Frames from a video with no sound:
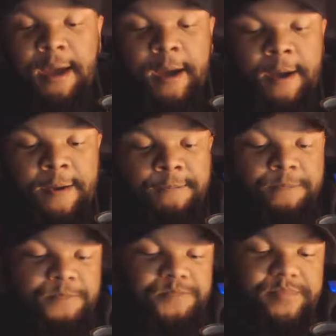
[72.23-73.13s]

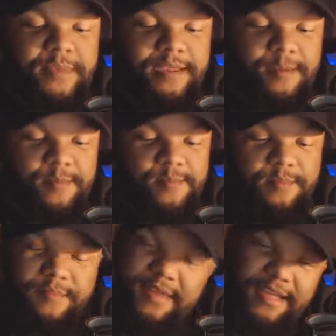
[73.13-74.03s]
And
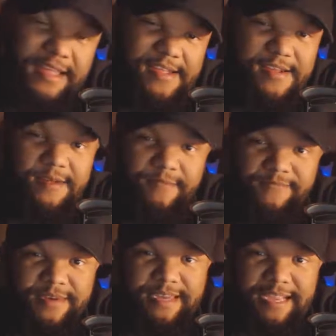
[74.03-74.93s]

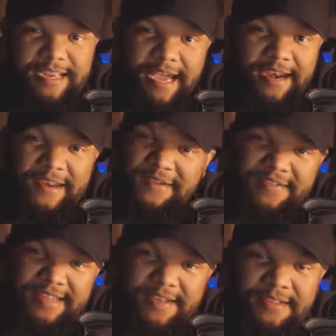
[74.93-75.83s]
Dean kind of
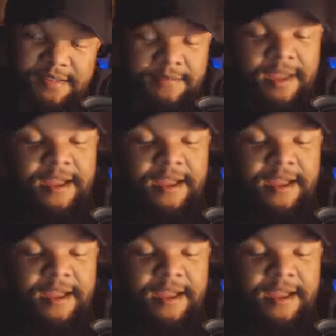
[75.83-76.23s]
no-sells him,